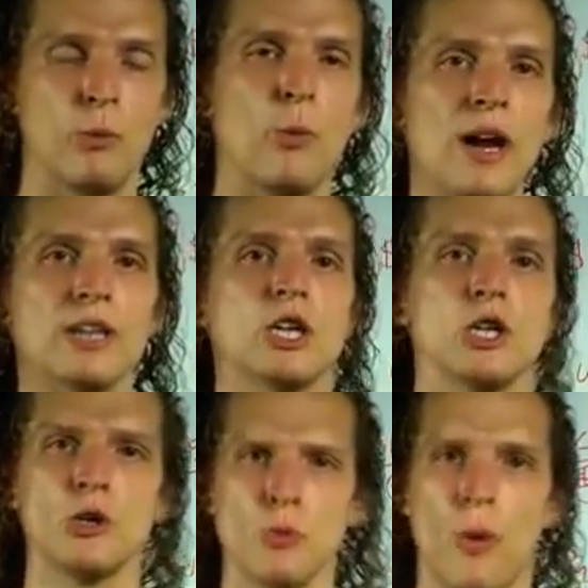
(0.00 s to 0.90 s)
what do
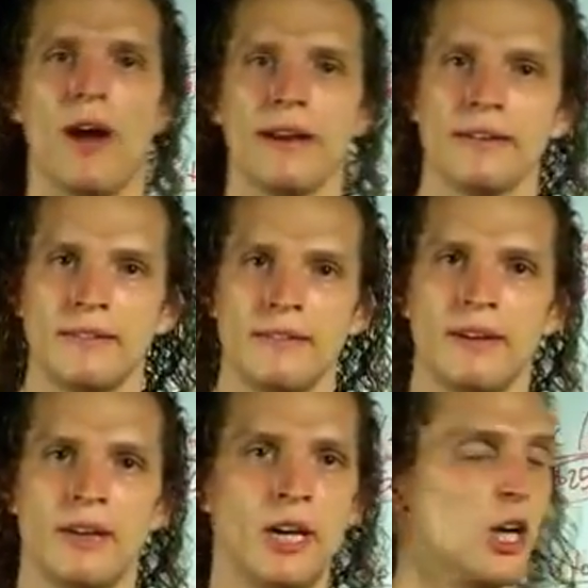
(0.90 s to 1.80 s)
you want?
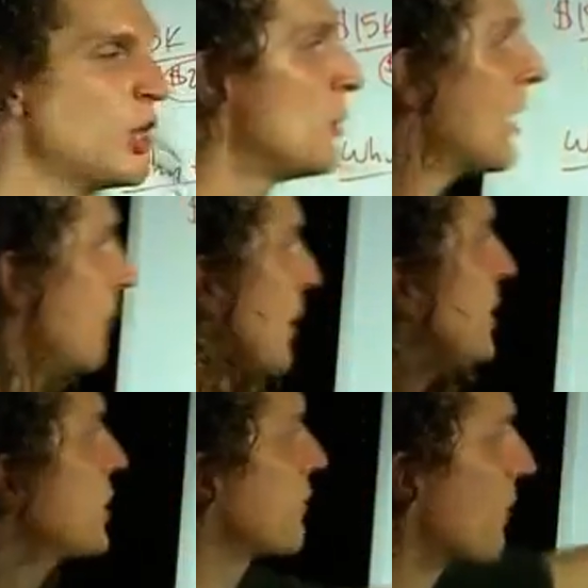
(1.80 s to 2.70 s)
You want
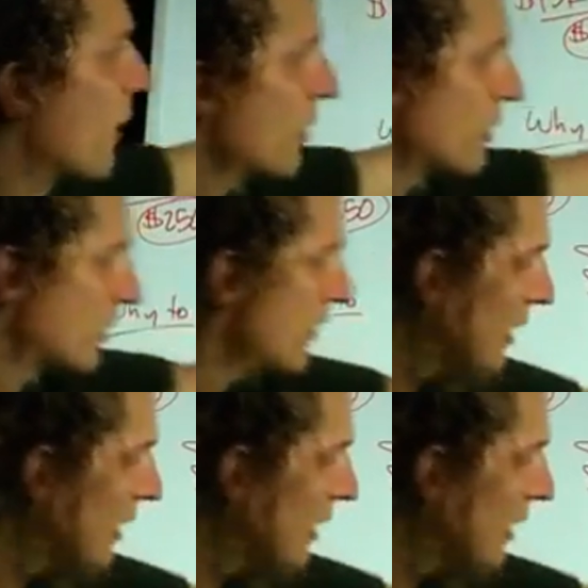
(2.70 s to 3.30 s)
bridges from articles,